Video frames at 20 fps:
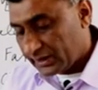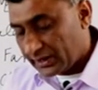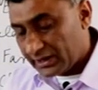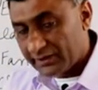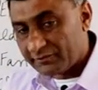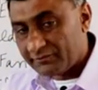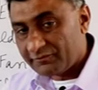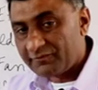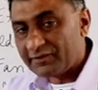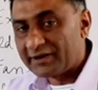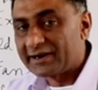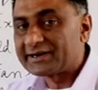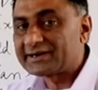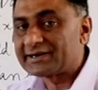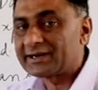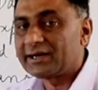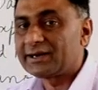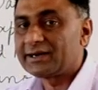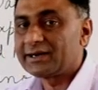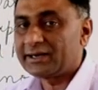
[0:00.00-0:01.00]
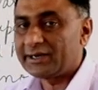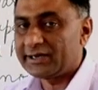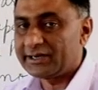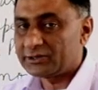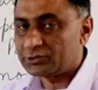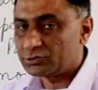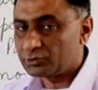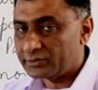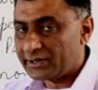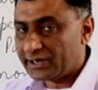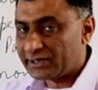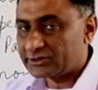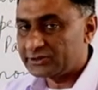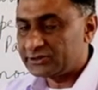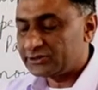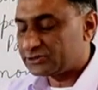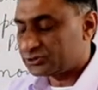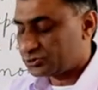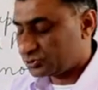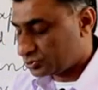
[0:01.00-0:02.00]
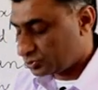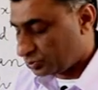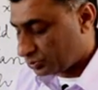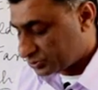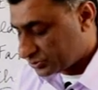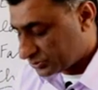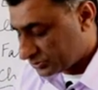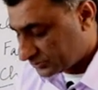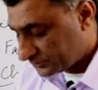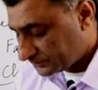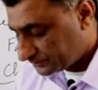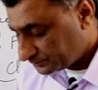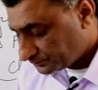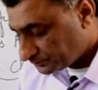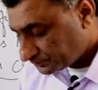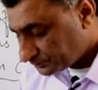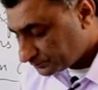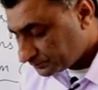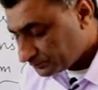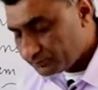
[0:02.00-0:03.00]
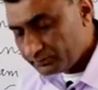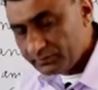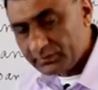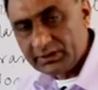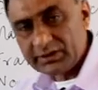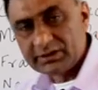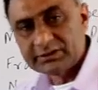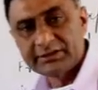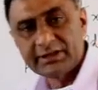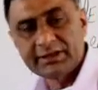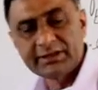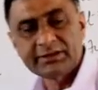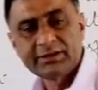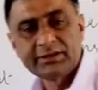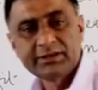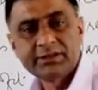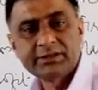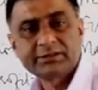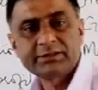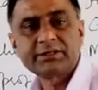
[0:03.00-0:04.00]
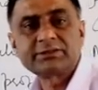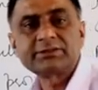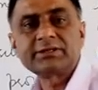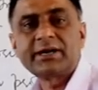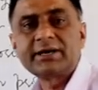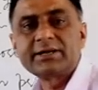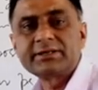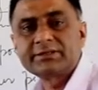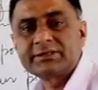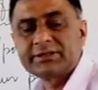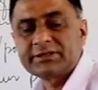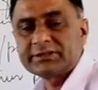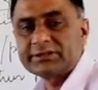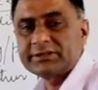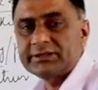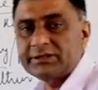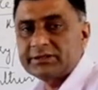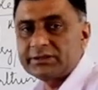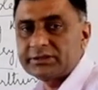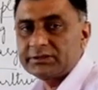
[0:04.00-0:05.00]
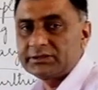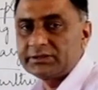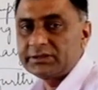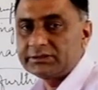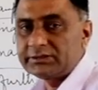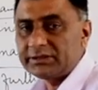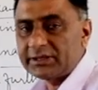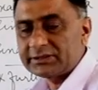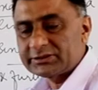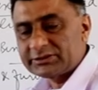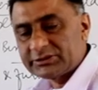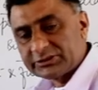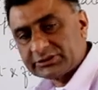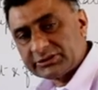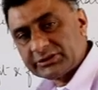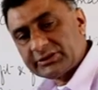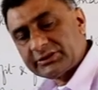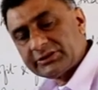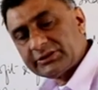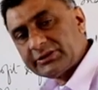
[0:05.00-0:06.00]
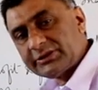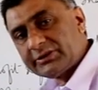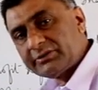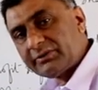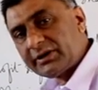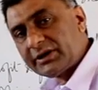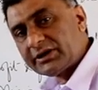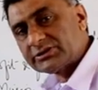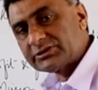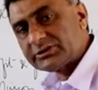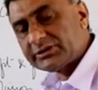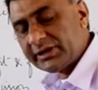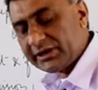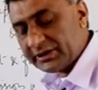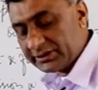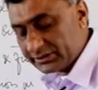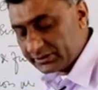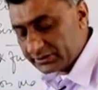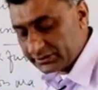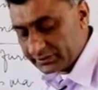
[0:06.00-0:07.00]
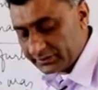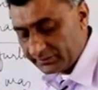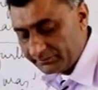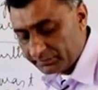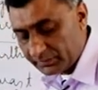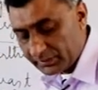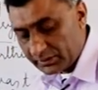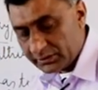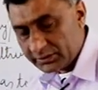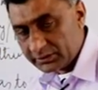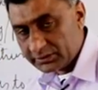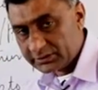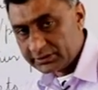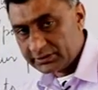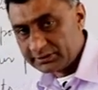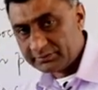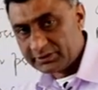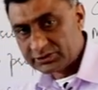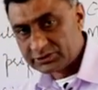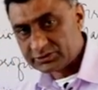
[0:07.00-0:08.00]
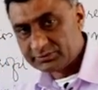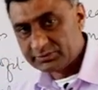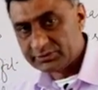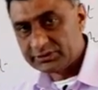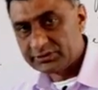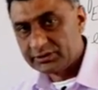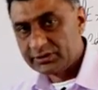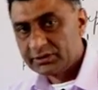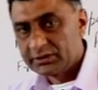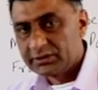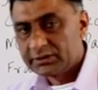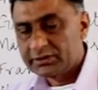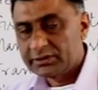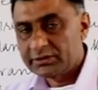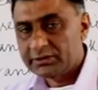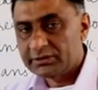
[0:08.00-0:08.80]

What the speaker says: have fertile land to get these resources. Then the third thing they needed was that there must be